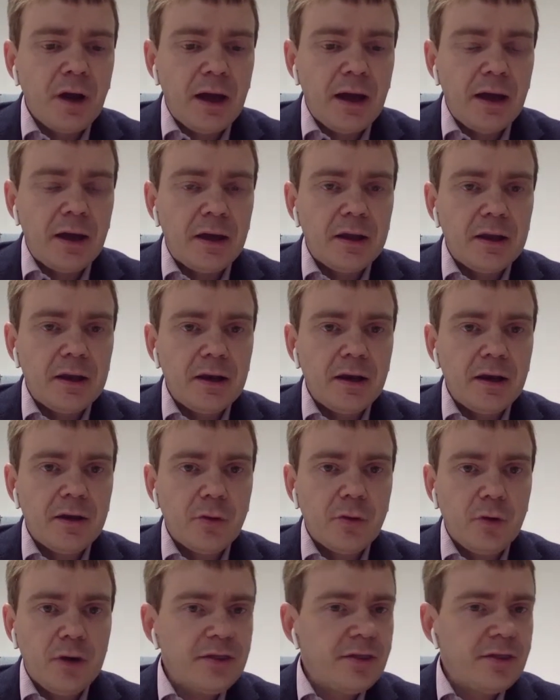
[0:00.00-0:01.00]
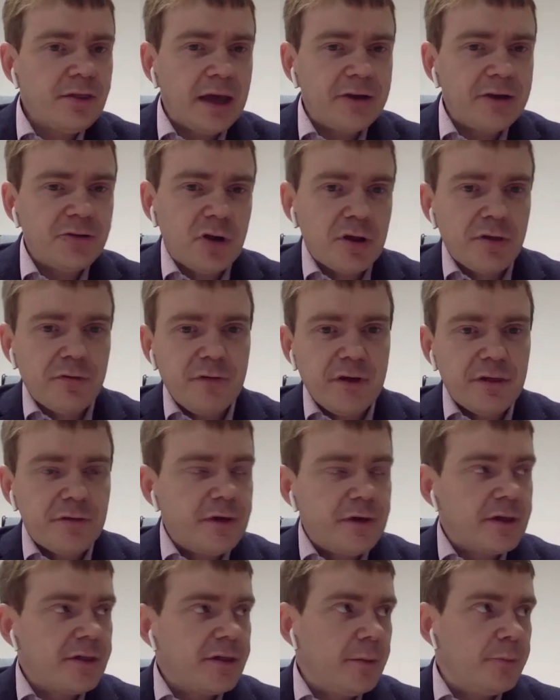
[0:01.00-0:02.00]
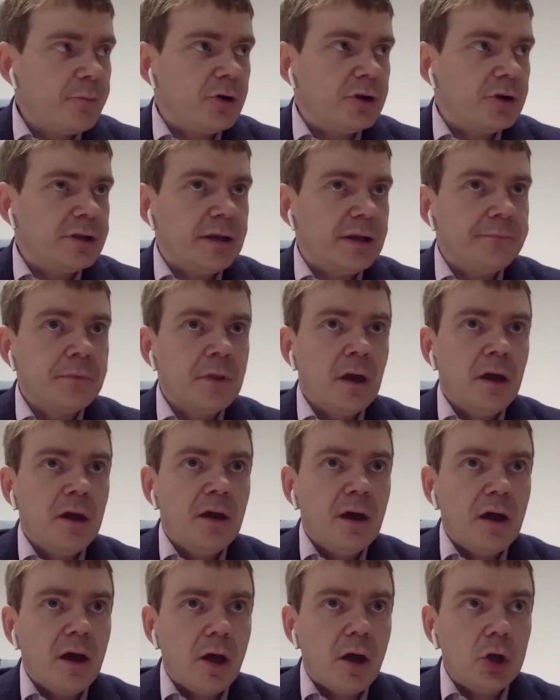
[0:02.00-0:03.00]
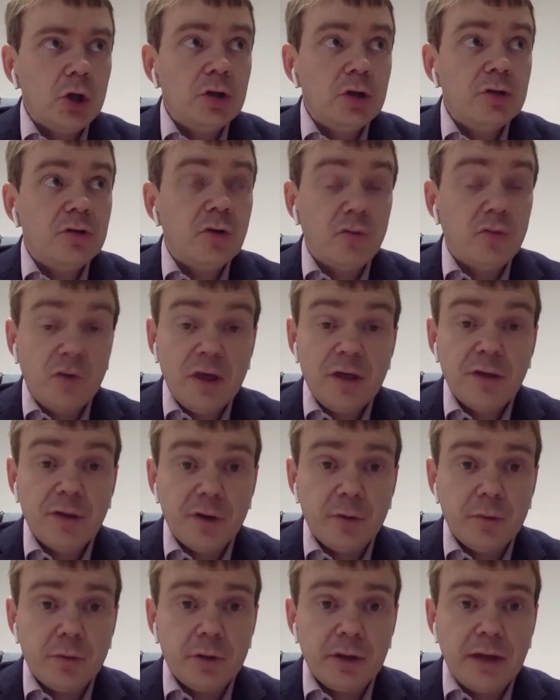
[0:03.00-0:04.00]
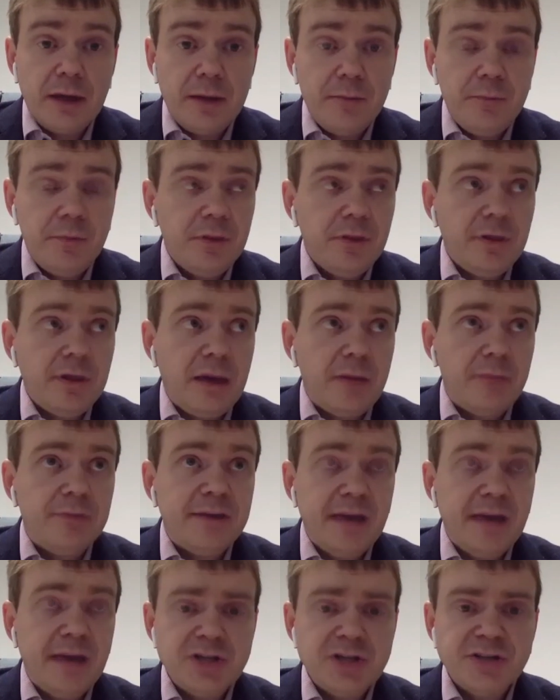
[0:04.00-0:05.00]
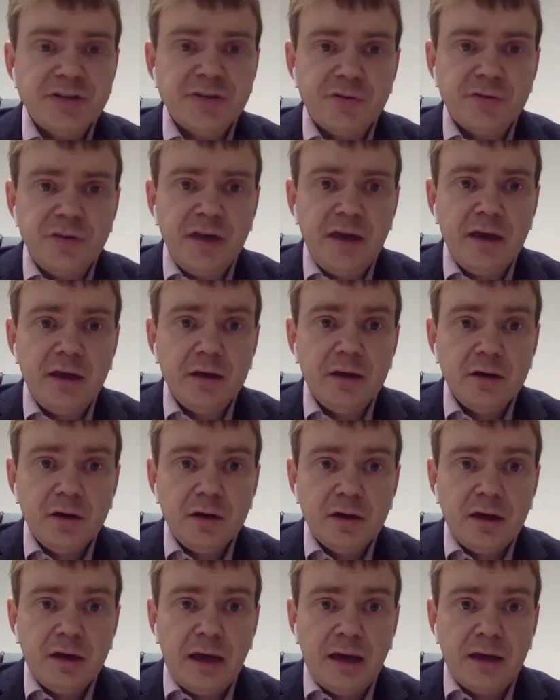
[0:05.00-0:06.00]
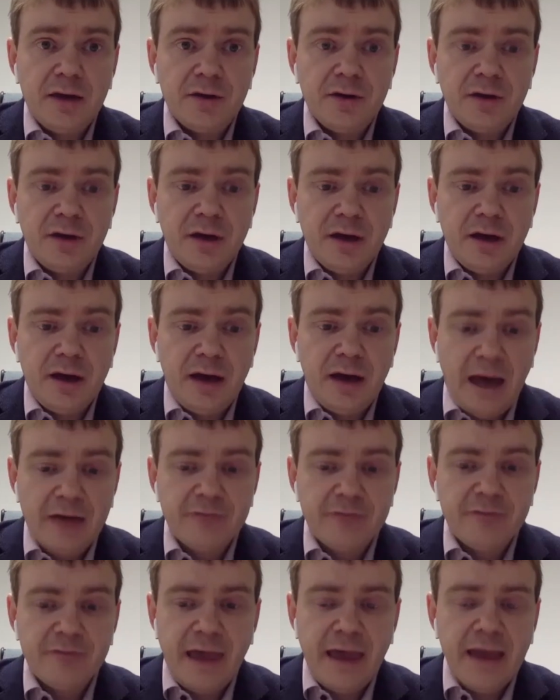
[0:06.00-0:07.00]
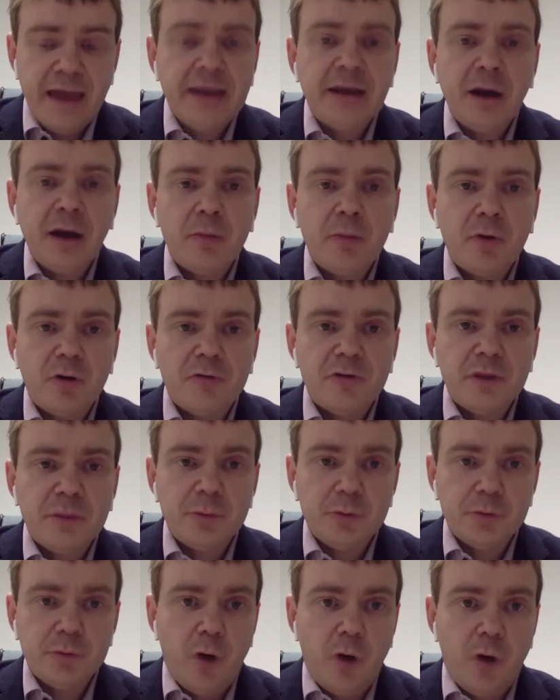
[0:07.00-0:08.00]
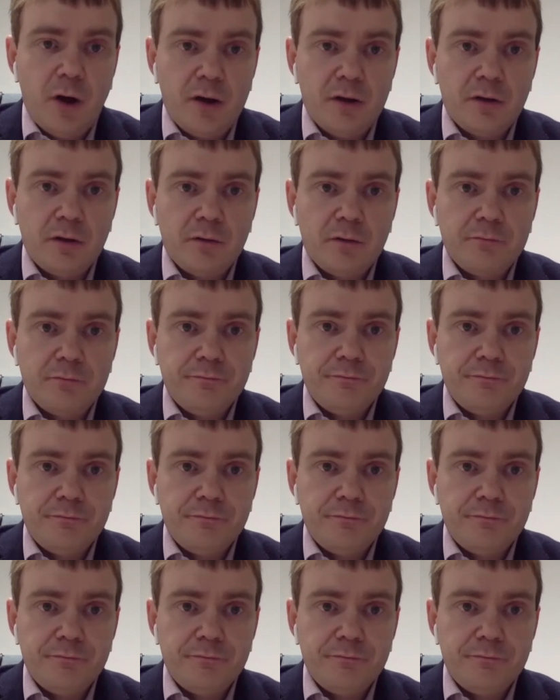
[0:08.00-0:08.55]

So let's address these things separately. And a reasonable MPC application today can have any number of input parties.